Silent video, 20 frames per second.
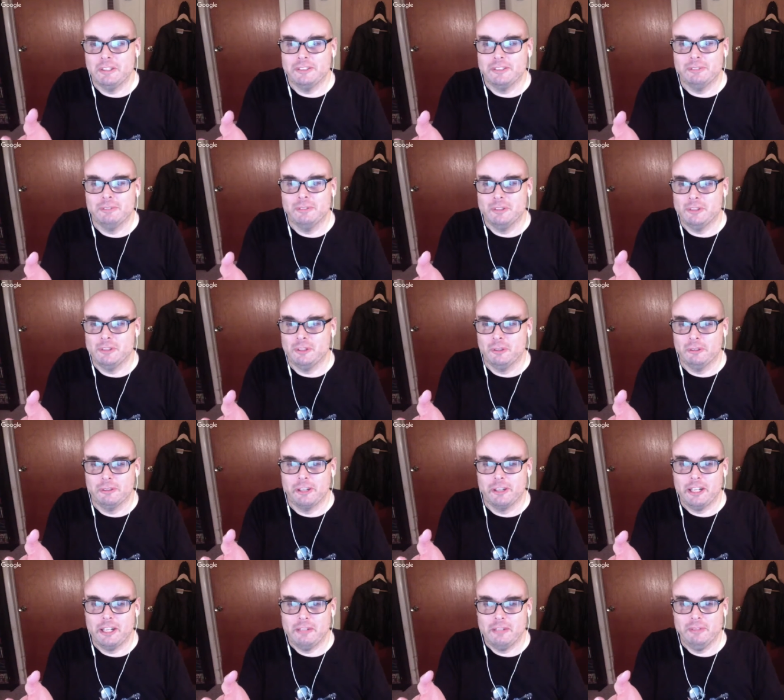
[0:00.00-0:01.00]
was so
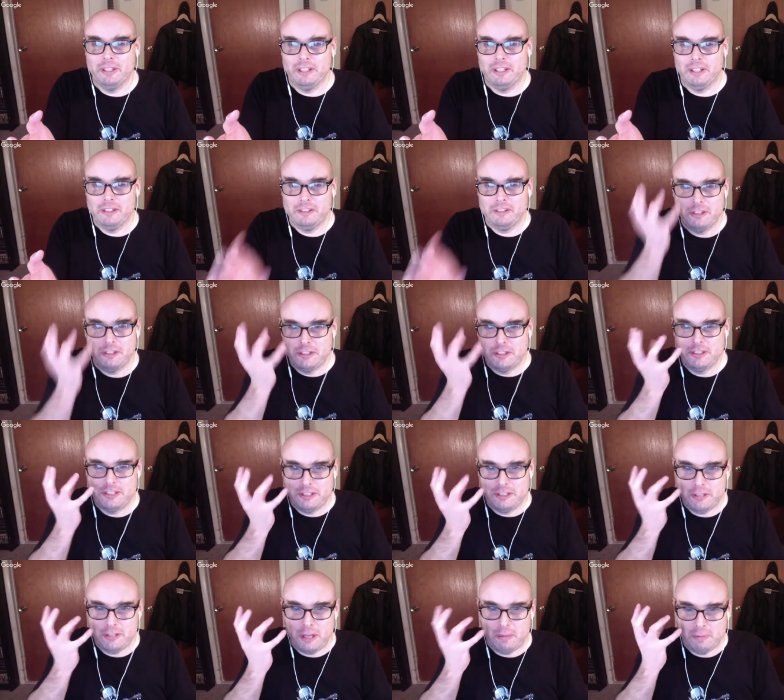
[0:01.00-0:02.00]
great, because this is the
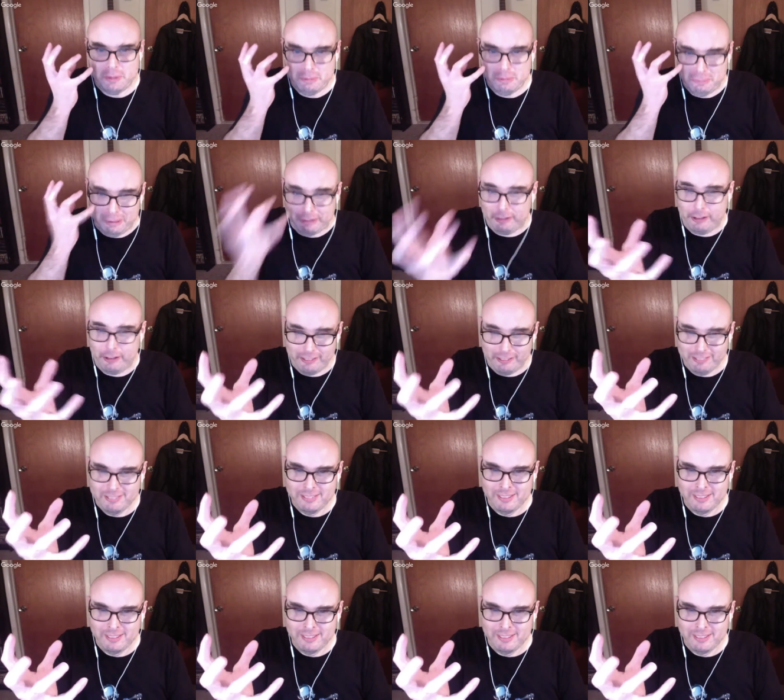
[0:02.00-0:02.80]
same spirit